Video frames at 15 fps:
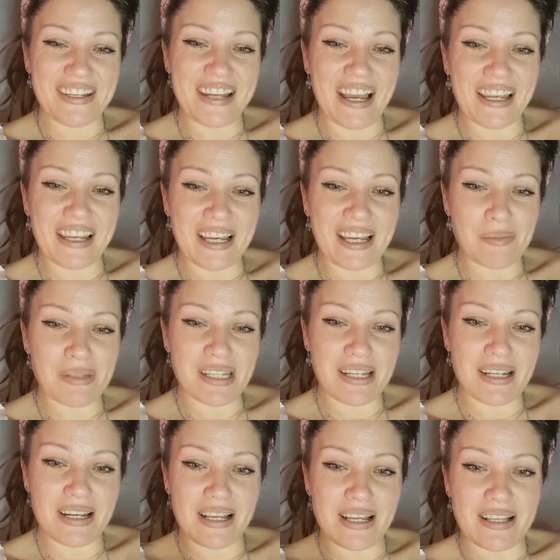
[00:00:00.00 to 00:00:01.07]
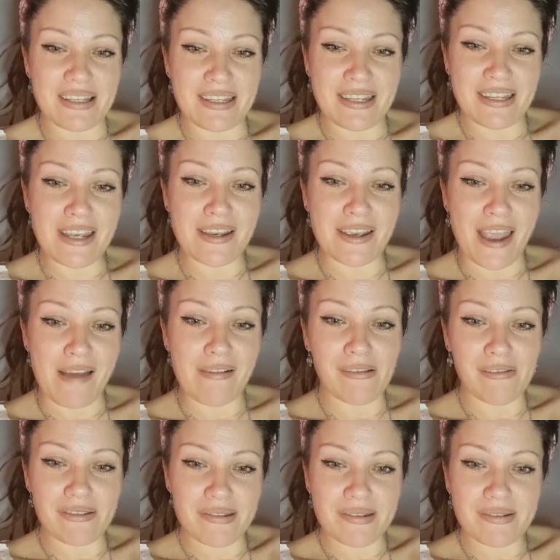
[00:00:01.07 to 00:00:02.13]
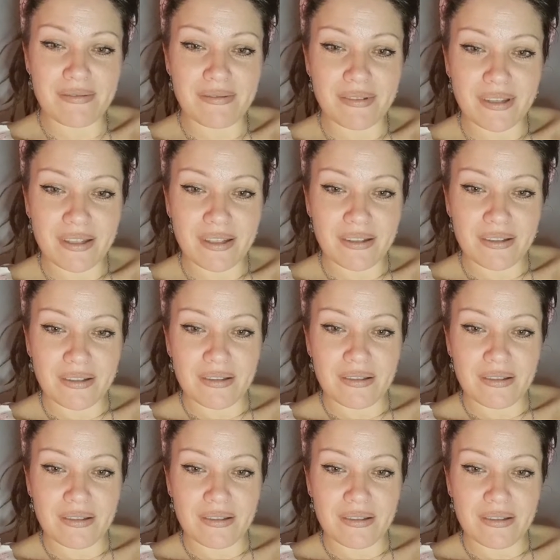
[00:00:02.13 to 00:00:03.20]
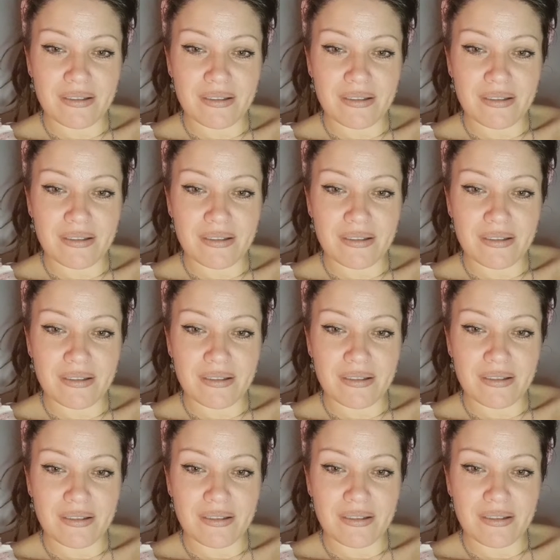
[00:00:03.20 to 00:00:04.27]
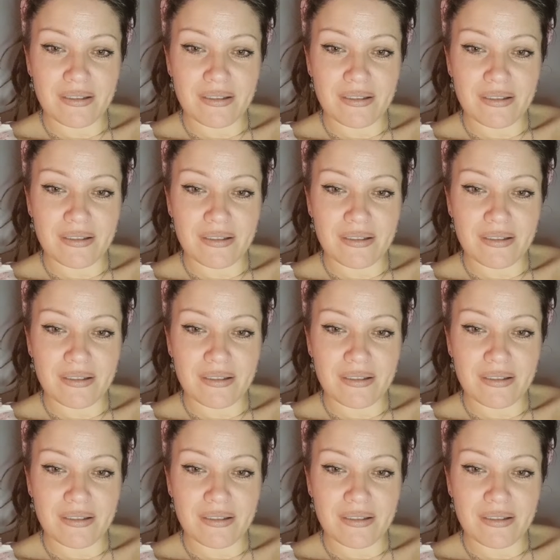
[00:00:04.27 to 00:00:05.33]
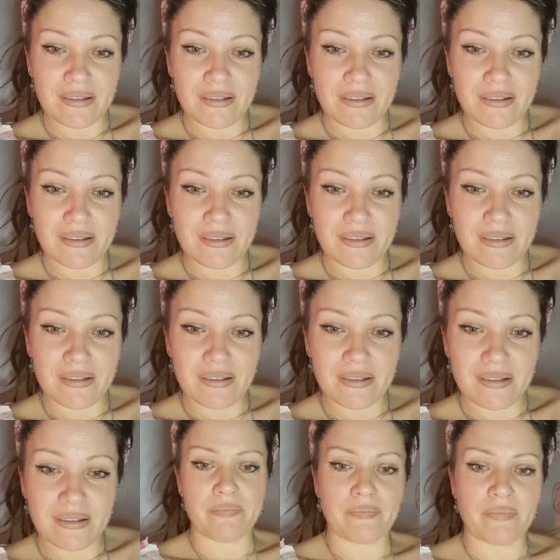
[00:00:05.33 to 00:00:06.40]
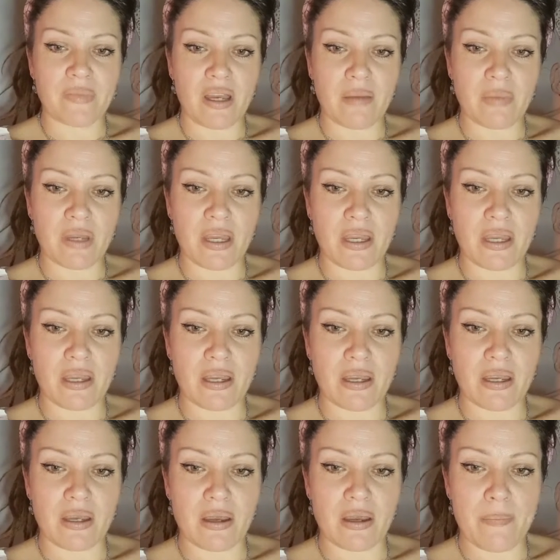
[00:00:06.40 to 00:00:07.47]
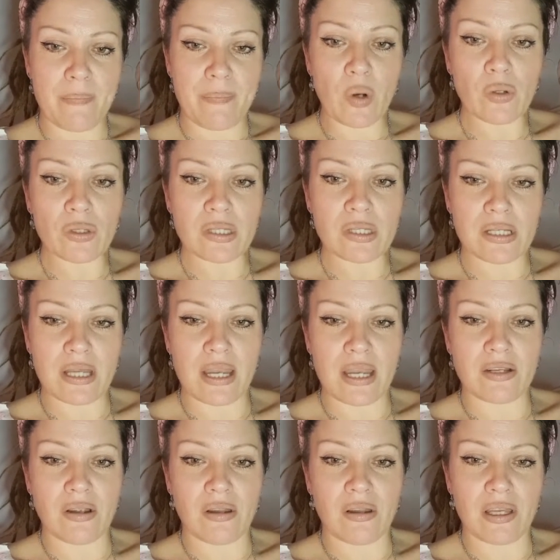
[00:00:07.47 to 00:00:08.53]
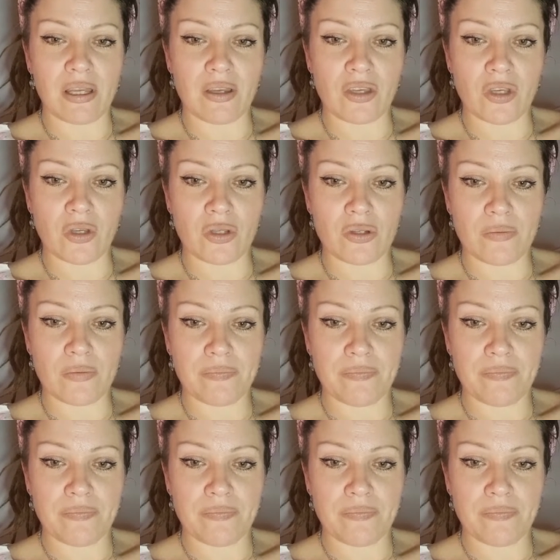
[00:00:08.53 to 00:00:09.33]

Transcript: Night Captain Sea Celt. To your right. To my right, to my right. I'm kicking butt today, Dolly. Good.